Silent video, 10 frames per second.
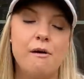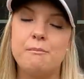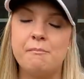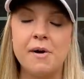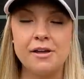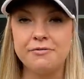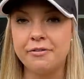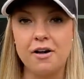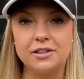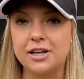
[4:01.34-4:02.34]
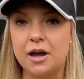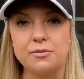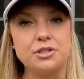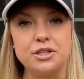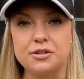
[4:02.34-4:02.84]
My fault, I
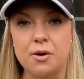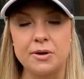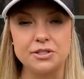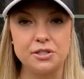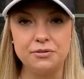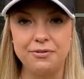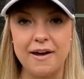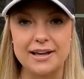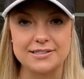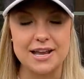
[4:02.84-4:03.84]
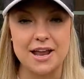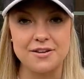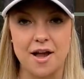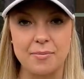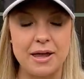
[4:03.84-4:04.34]
was just going too fast
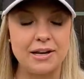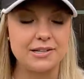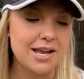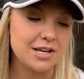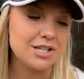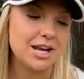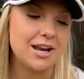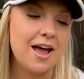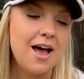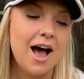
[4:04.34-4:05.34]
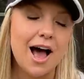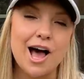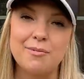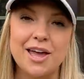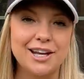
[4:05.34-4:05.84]
and not paying attention,
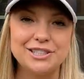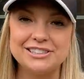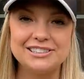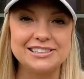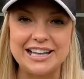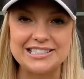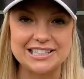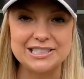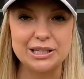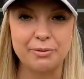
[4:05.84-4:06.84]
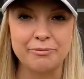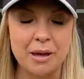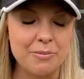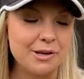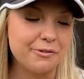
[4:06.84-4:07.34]
um, and I just sliced the tip of
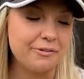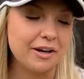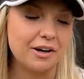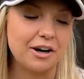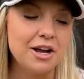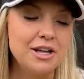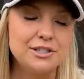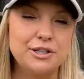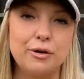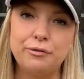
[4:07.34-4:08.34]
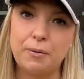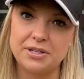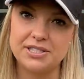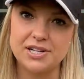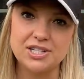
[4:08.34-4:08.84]
my middle finger. So
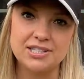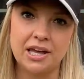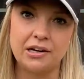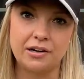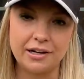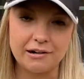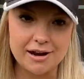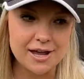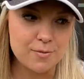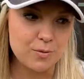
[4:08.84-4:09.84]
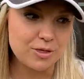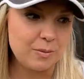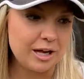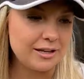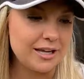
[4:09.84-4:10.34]
four stitches later, here I am with the
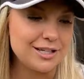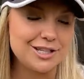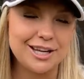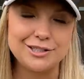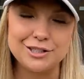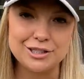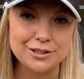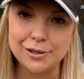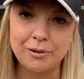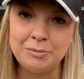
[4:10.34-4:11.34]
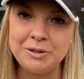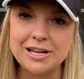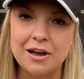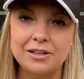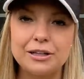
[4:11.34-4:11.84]
bandage. It's just slowing me
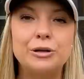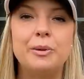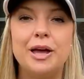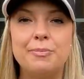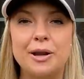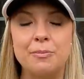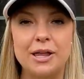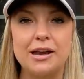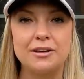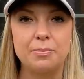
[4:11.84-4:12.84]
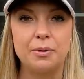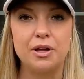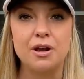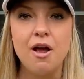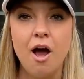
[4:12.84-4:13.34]
down a little bit, but I'm planning to
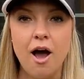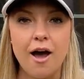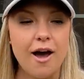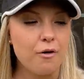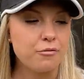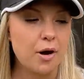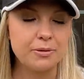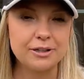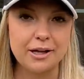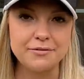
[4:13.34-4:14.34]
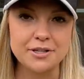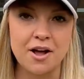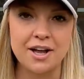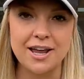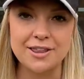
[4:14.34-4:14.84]
put uh, rubber gloves
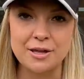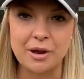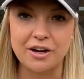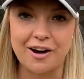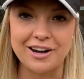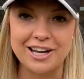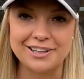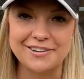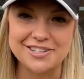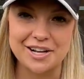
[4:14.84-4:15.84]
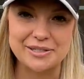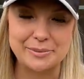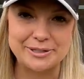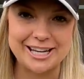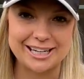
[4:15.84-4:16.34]
on and then my gardening gloves on to
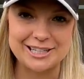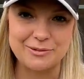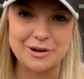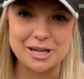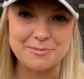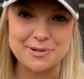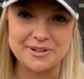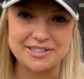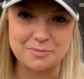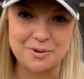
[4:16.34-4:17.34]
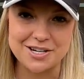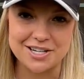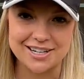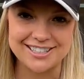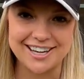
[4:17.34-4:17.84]
protect it while I'm doing this
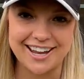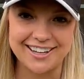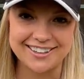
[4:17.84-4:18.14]
project today.